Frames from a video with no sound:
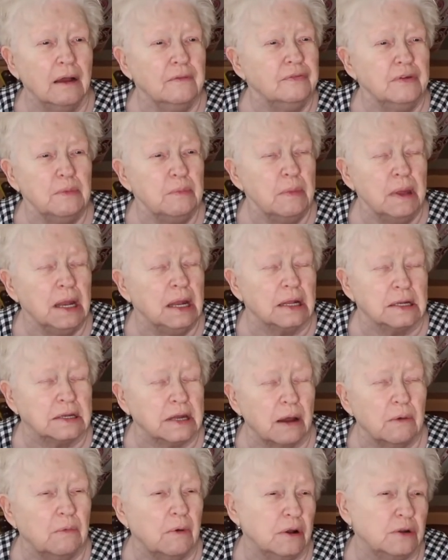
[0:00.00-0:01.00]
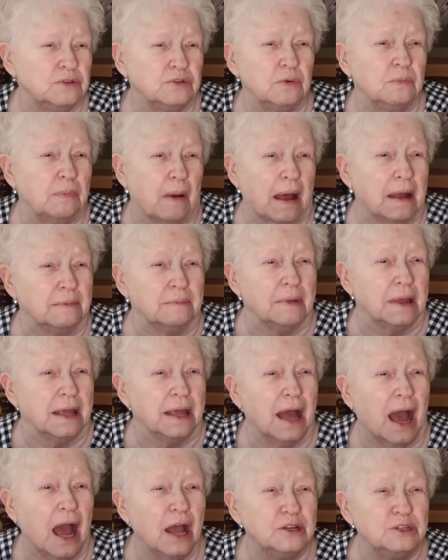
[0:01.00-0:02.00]
Every minute I want you by
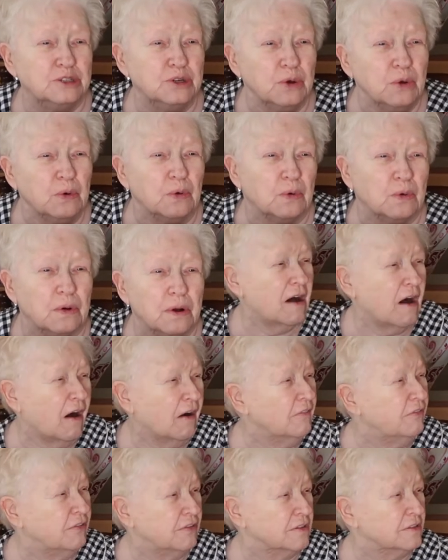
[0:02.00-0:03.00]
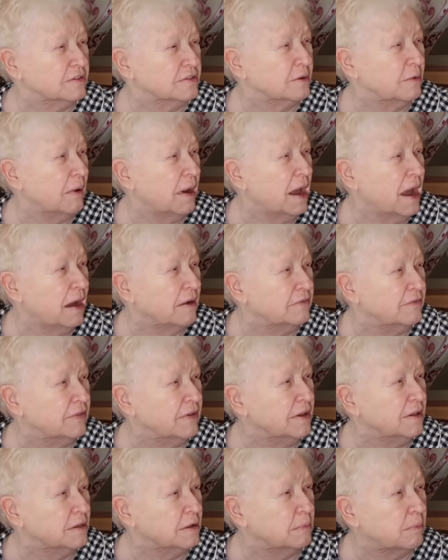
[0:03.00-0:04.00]
me. I do. Awful the way I
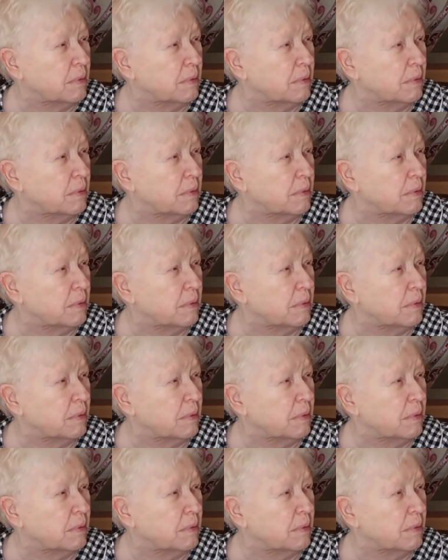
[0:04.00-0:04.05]
feel